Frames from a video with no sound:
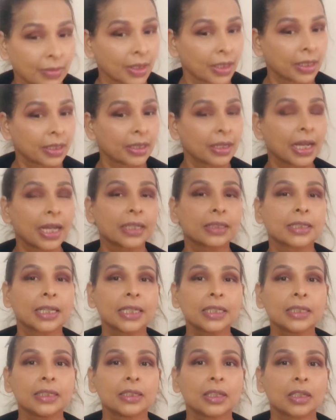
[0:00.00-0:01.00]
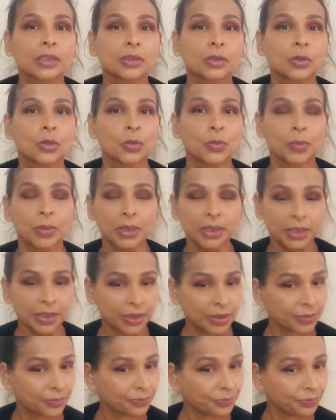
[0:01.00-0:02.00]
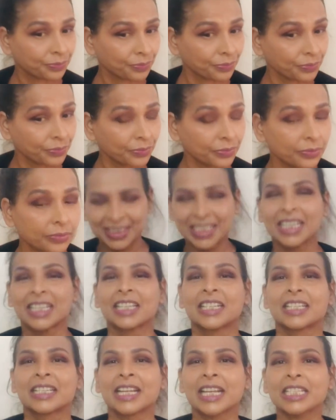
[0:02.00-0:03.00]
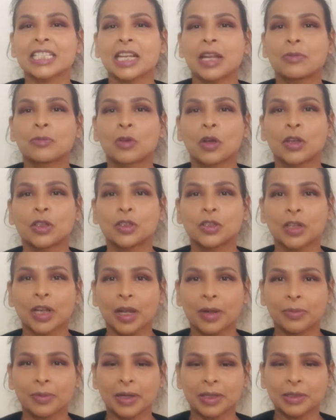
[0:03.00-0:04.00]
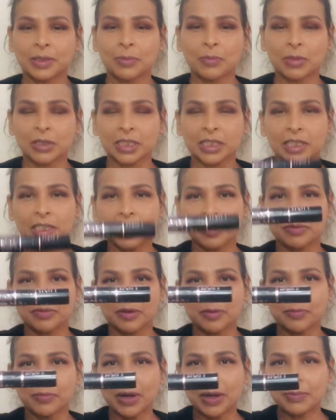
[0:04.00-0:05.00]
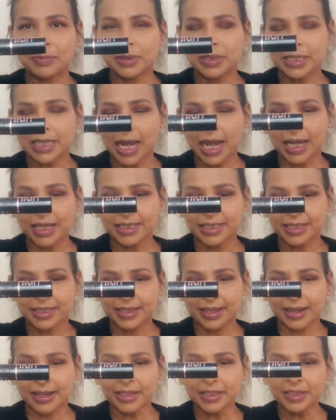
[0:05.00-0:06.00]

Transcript: Like that, not too much. Next I'm going to apply the mascara from Maybelline High Sky.